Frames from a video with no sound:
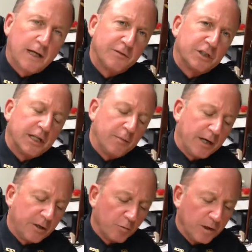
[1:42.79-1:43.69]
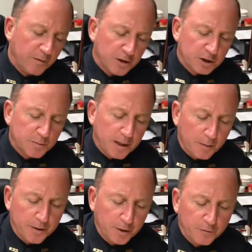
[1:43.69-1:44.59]
and obviously anybody can read this, but
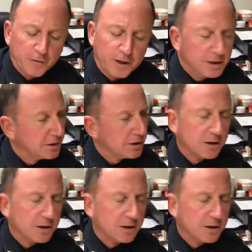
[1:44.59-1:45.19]
I'll paraphrase.